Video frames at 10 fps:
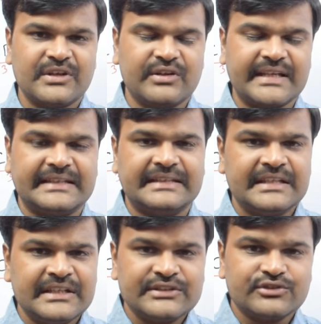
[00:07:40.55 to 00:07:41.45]
Okay.
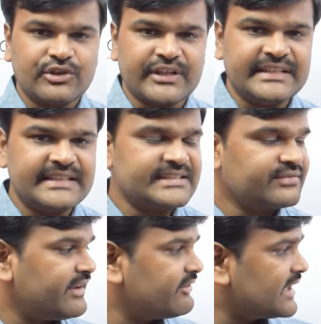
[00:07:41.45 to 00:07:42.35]
So, in this
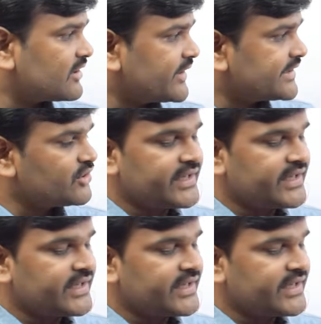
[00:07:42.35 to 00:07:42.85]
way we are going to